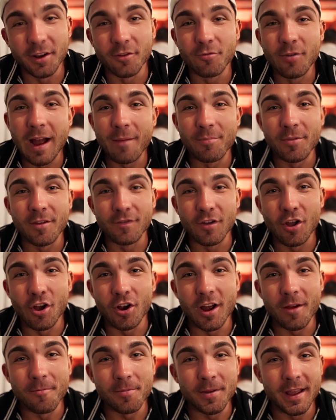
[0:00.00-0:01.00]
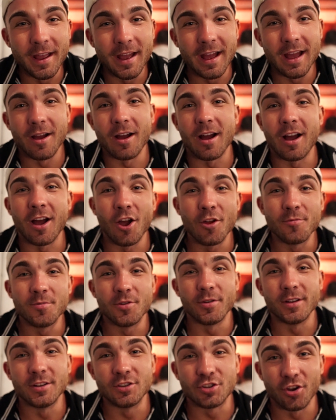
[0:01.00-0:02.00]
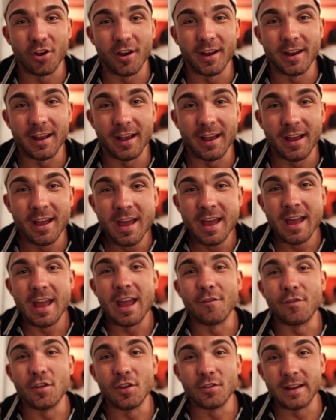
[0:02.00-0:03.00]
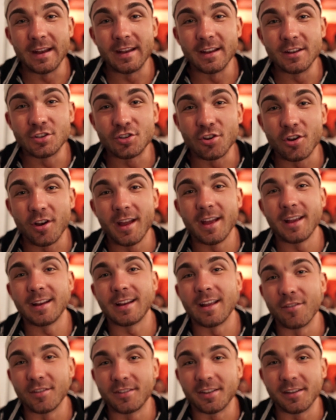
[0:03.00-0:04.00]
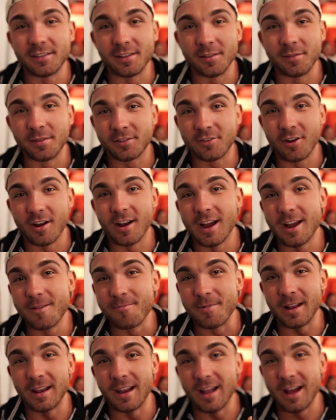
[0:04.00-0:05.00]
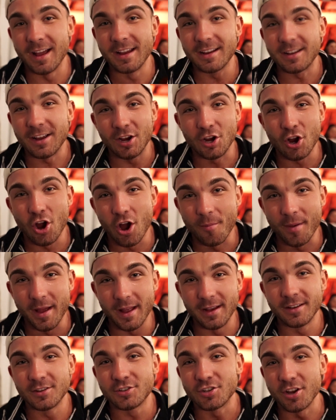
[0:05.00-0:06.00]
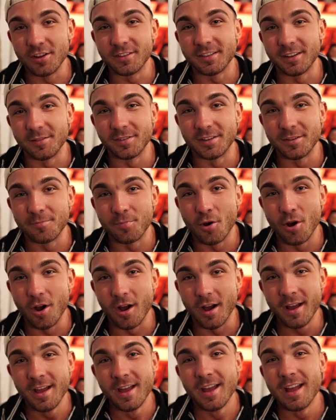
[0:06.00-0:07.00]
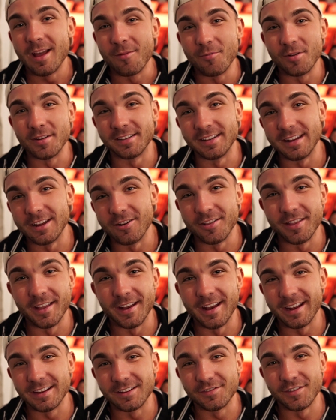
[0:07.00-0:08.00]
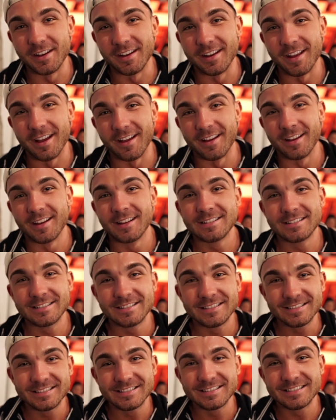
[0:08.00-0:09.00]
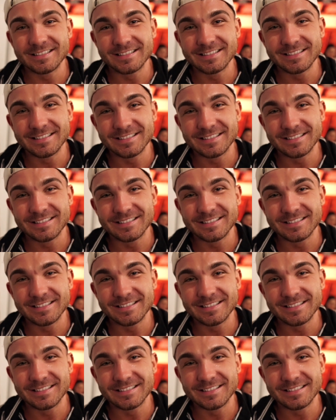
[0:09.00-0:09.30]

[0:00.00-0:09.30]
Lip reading: going to wrap the vlog up here. I hope you enjoyed it. If you did enjoy it, give us a subscribe, a like, a comment, show some support, and we'll see you in the next video.